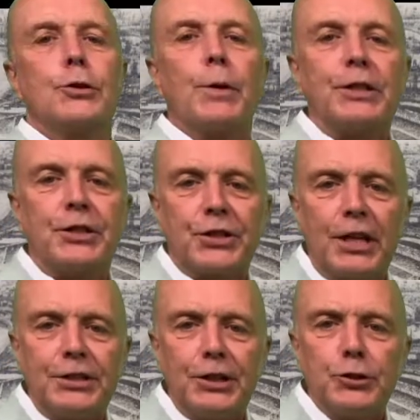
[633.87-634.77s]
I
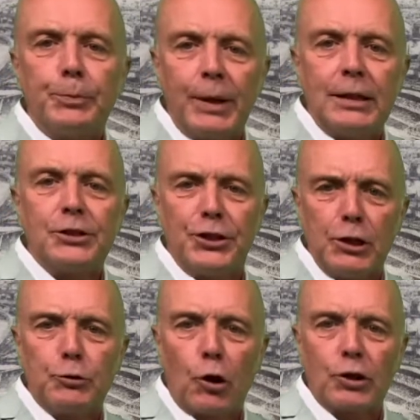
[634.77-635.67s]
decided to build new
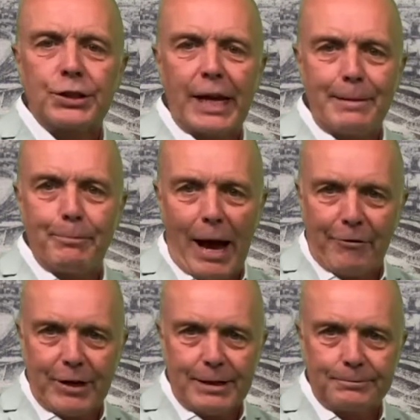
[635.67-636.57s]
docks in
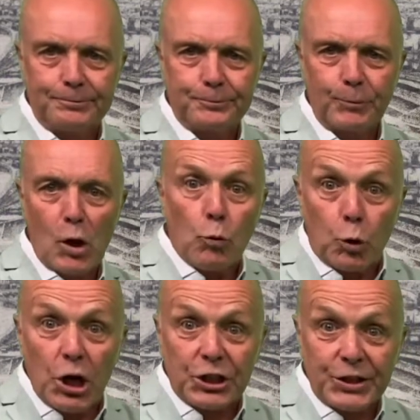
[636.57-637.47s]
Barry.
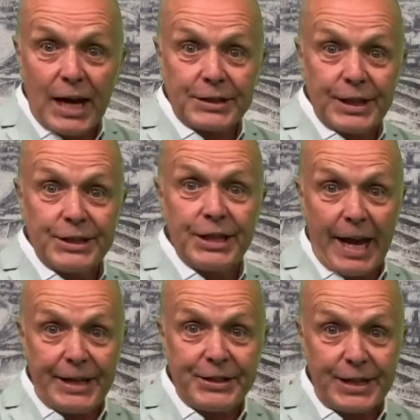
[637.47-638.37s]
Work started in
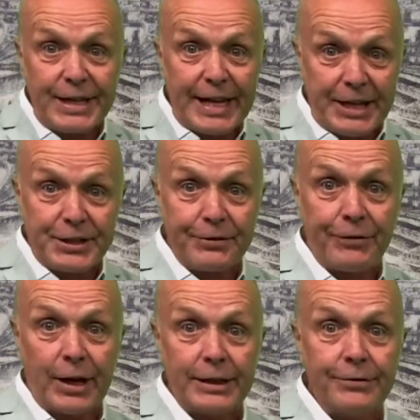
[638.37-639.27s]

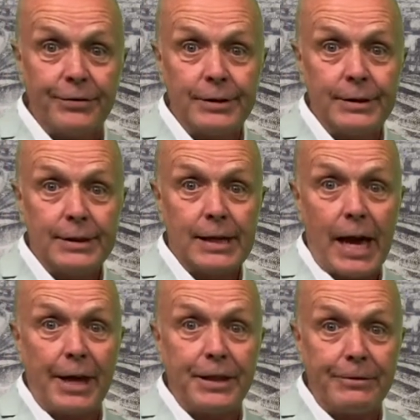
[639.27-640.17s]
1885
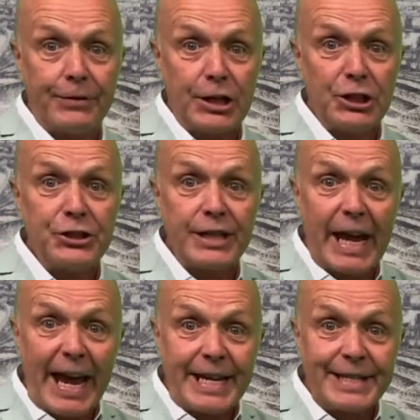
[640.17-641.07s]
and they finished in
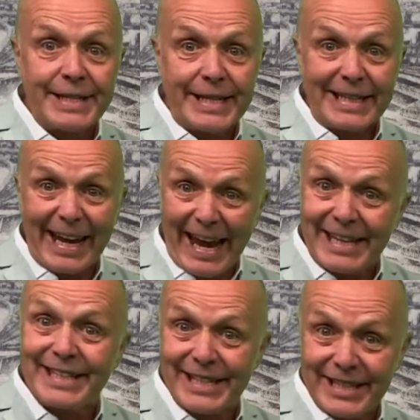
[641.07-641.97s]

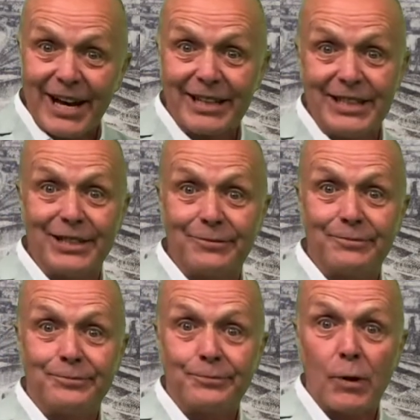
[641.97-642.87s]
1889,
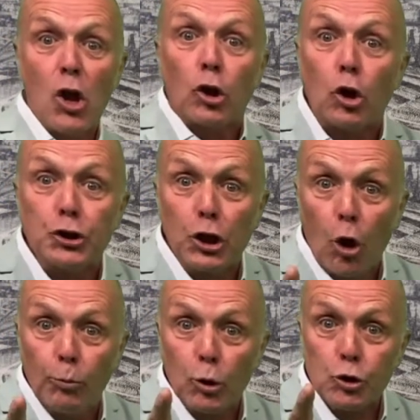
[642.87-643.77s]
costing
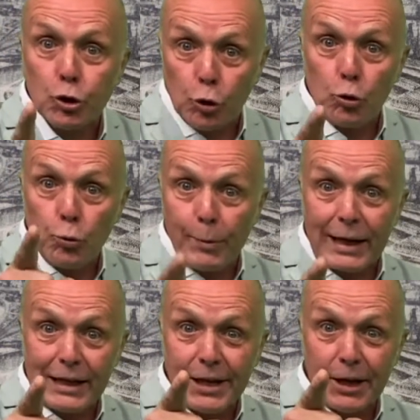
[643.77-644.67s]
almost £2
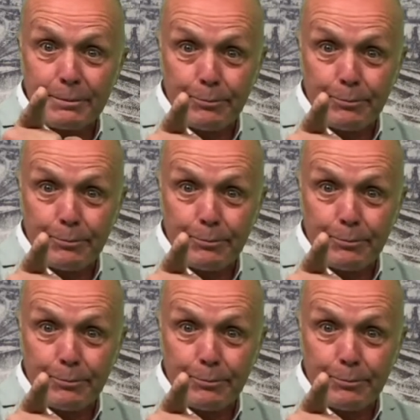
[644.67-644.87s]
million.